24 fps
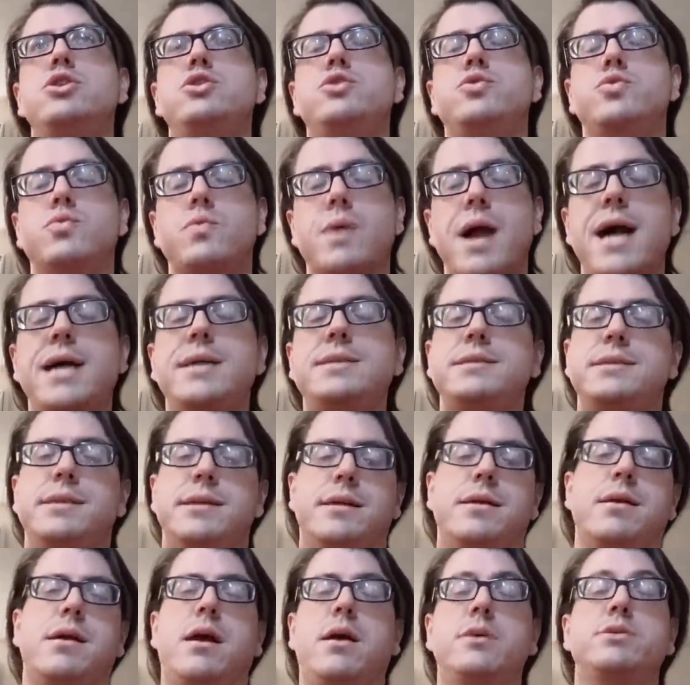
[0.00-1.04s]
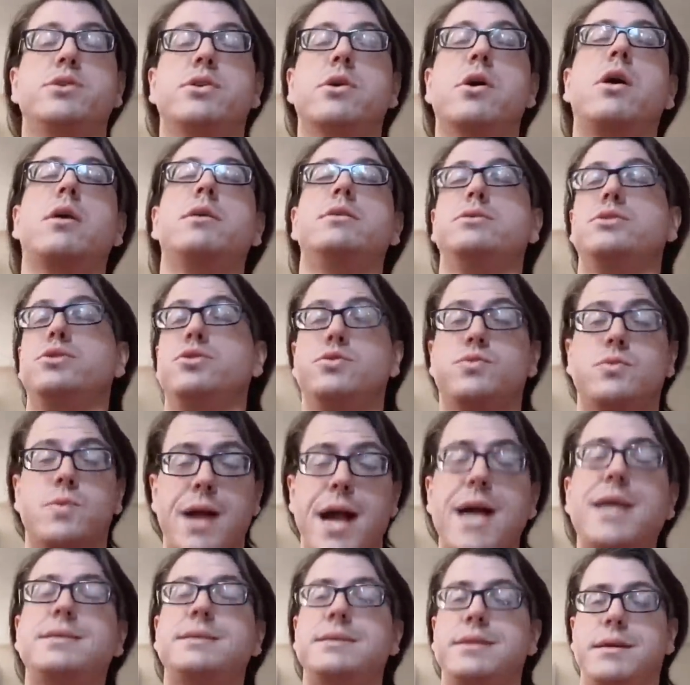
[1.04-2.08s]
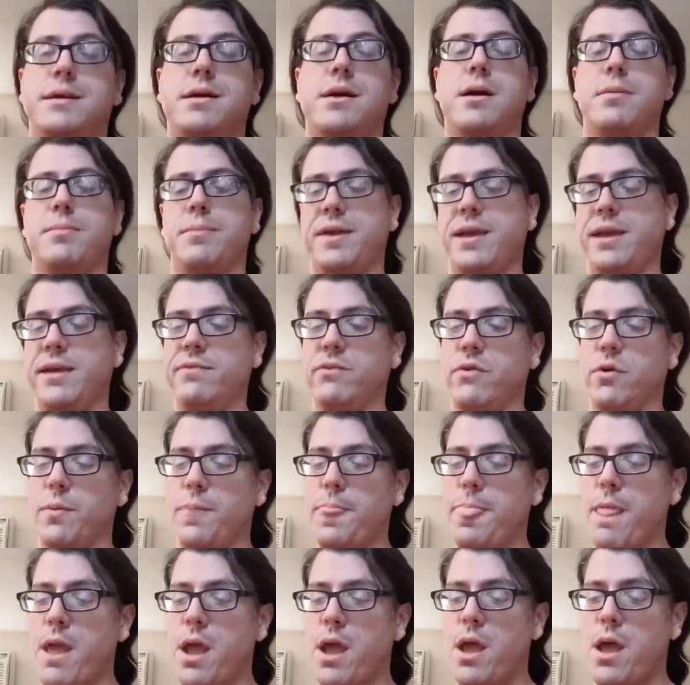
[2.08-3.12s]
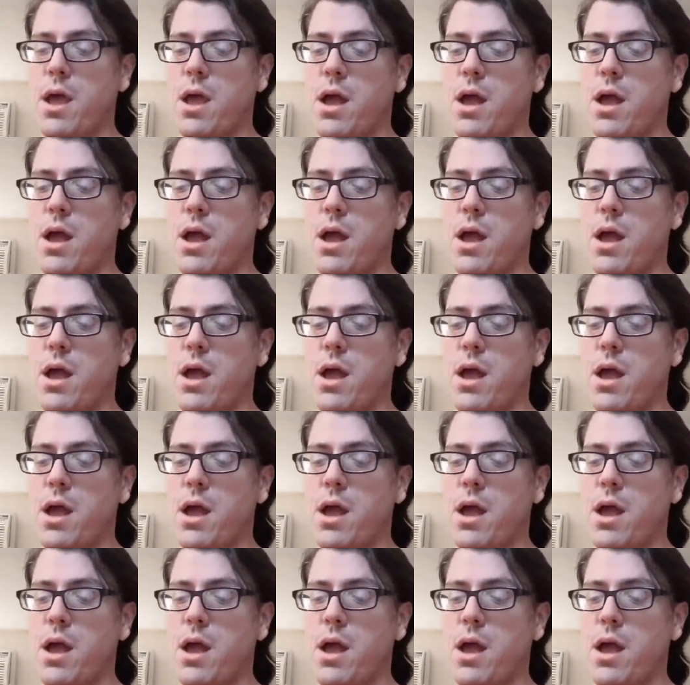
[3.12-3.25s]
drastic, undergone drastic upheaval,